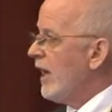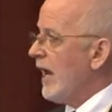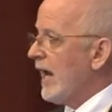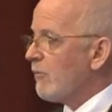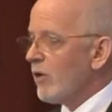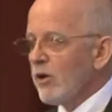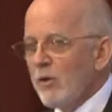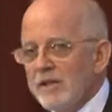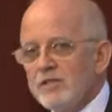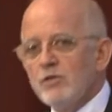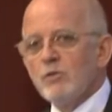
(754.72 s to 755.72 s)
And we're
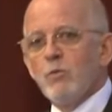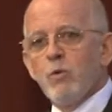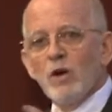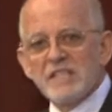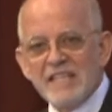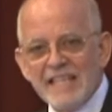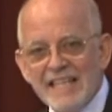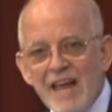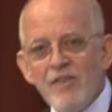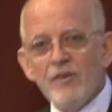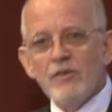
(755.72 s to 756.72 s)
going to work
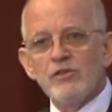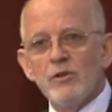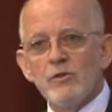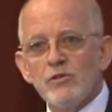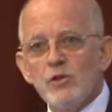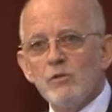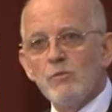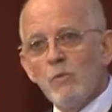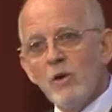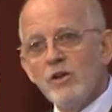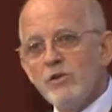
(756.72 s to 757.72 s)
together to
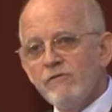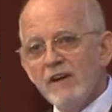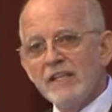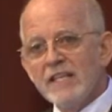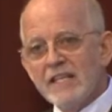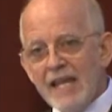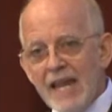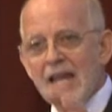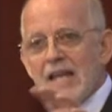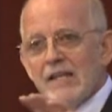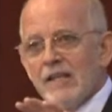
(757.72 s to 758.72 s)
where you finally
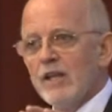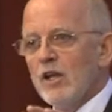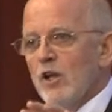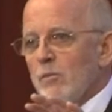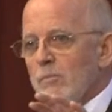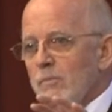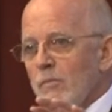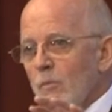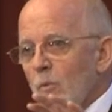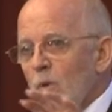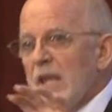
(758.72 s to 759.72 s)
can
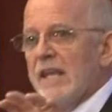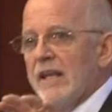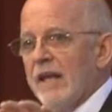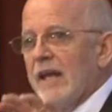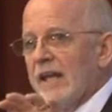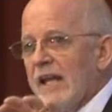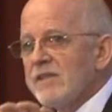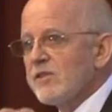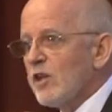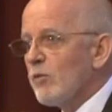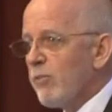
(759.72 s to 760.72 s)
win
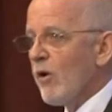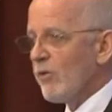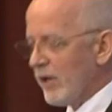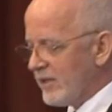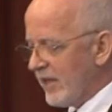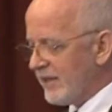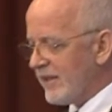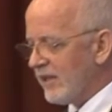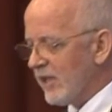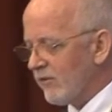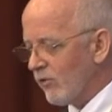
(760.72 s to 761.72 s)
against an opponent at
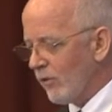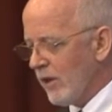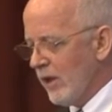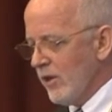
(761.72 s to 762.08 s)
that level.